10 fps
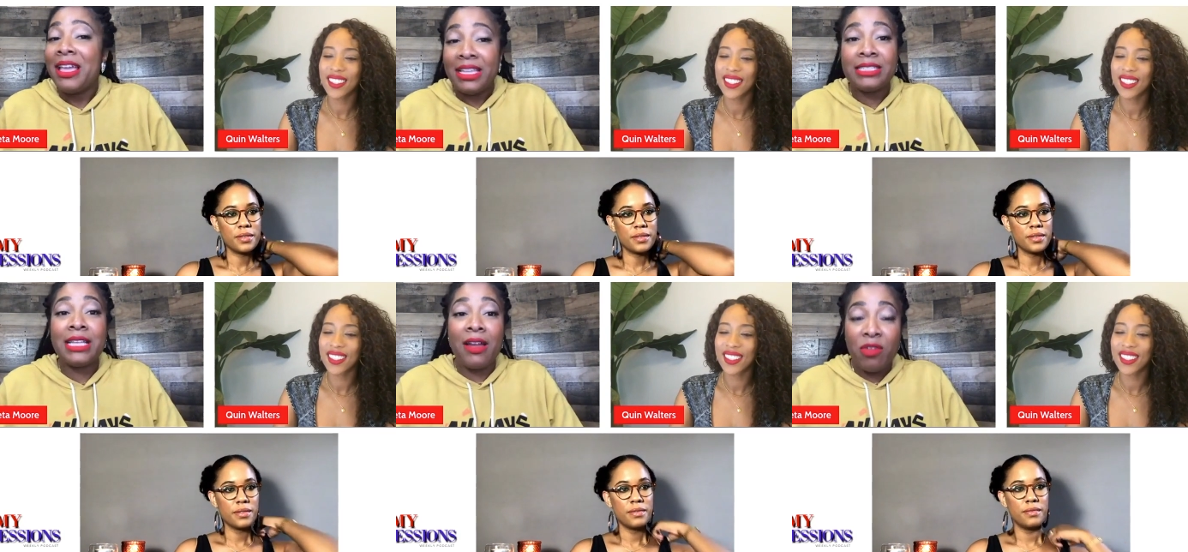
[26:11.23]

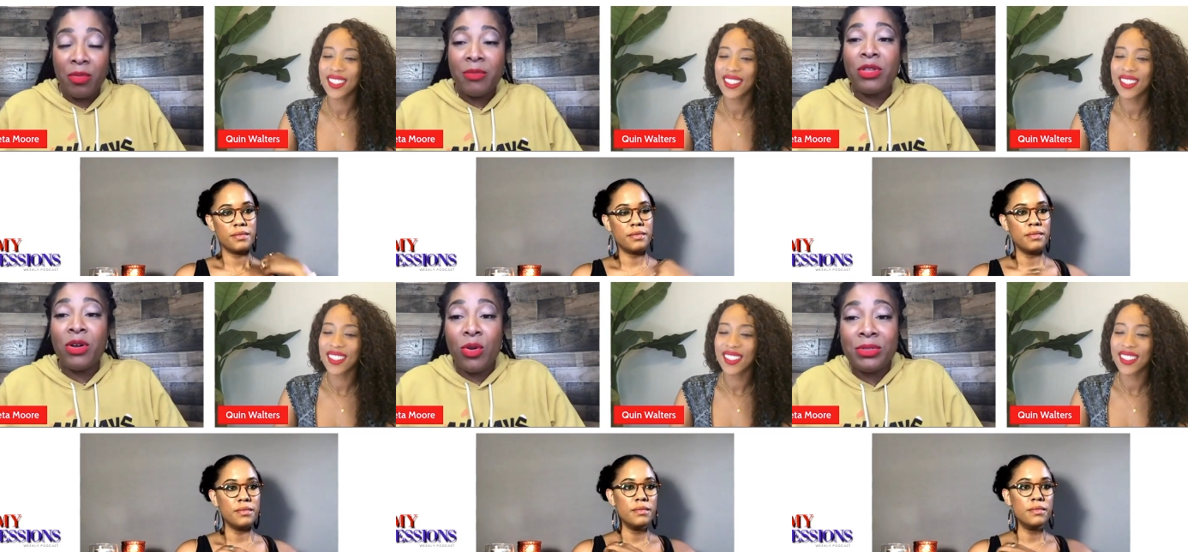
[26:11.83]
Speaker 1: Yes, I remember
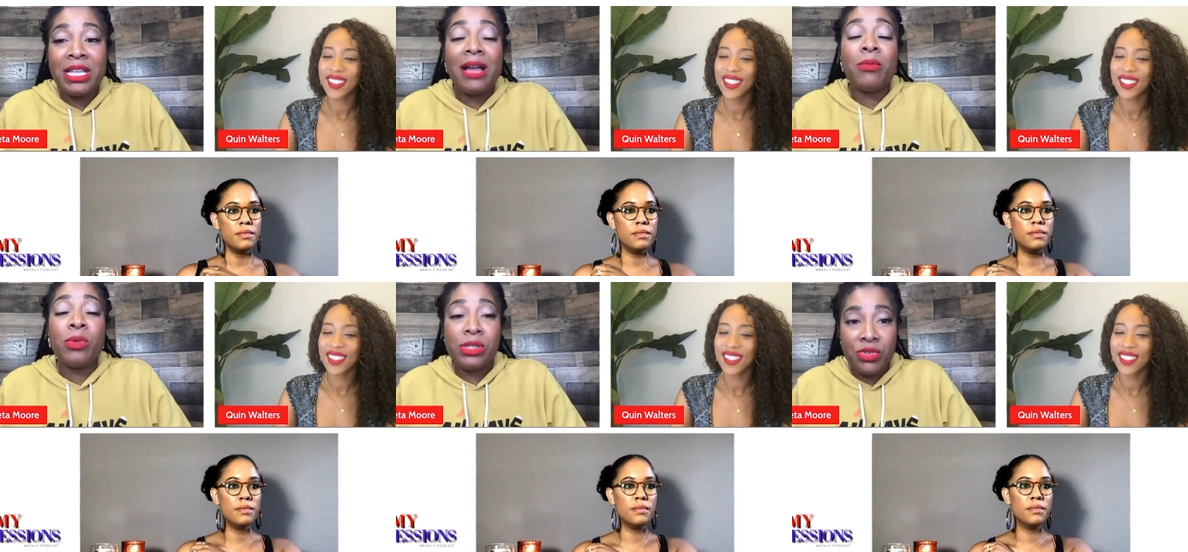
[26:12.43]
the whole
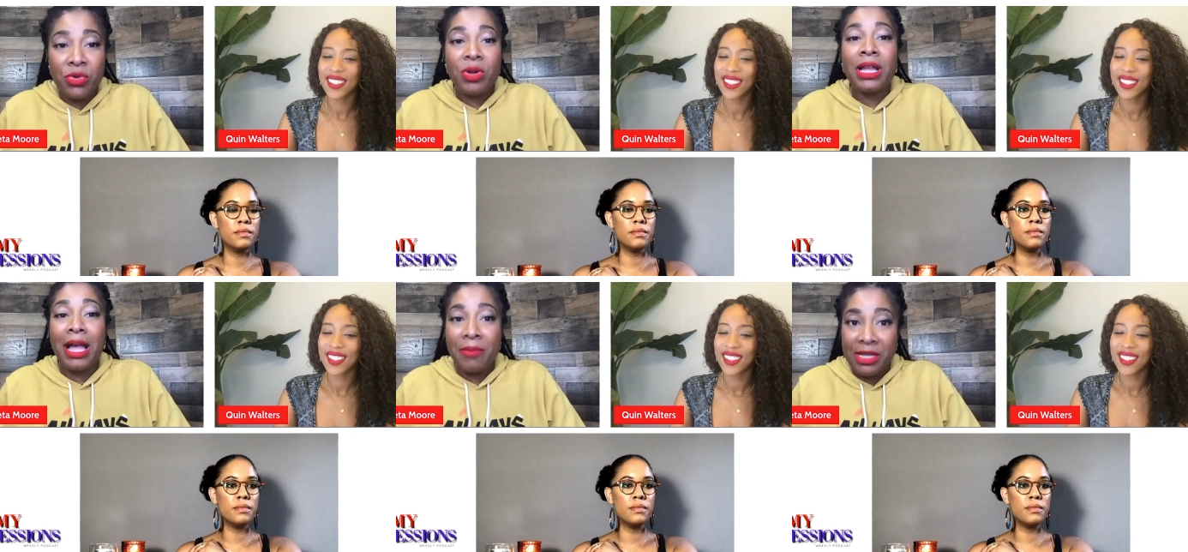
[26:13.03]
time when
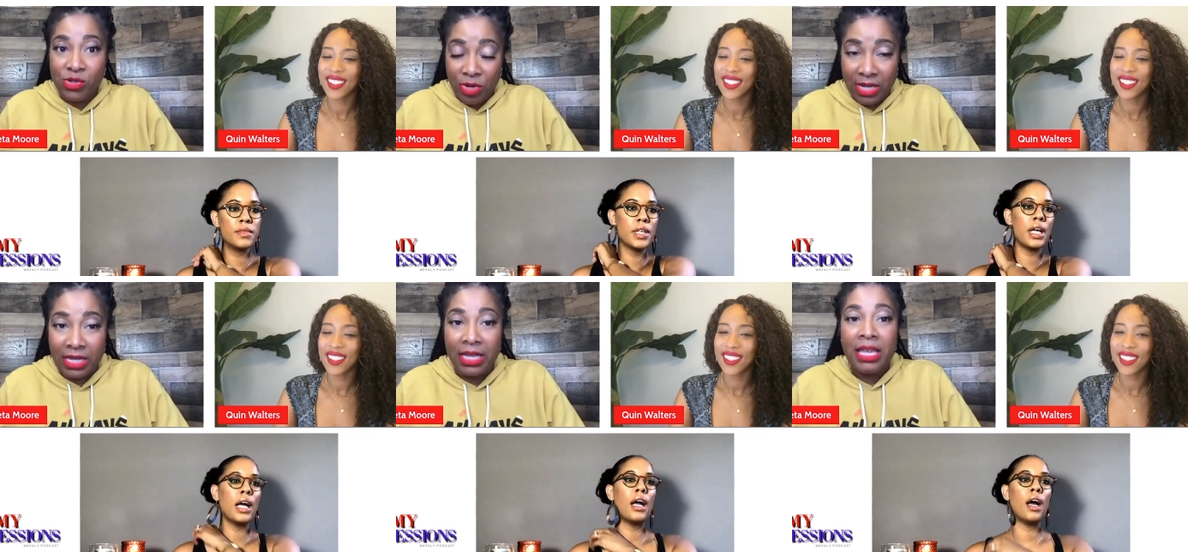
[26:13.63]
Dinora got me
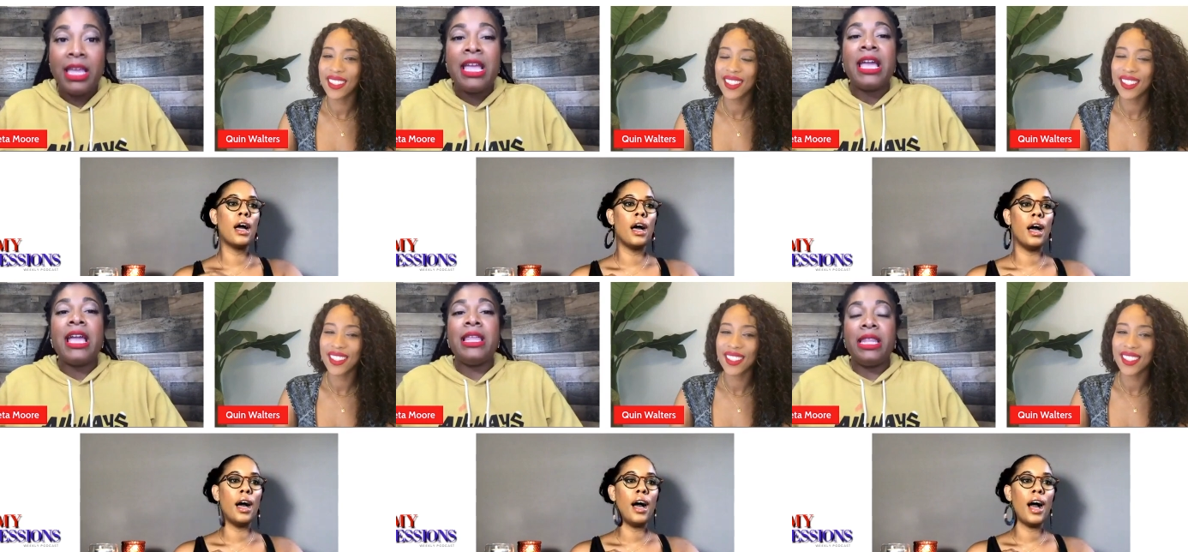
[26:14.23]
drunk
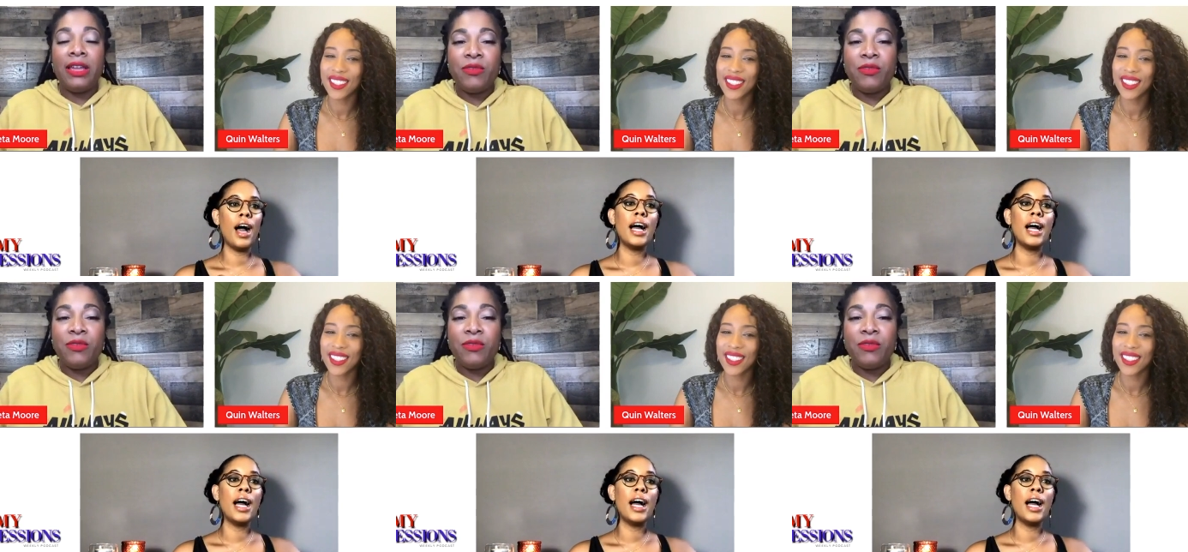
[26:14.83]
and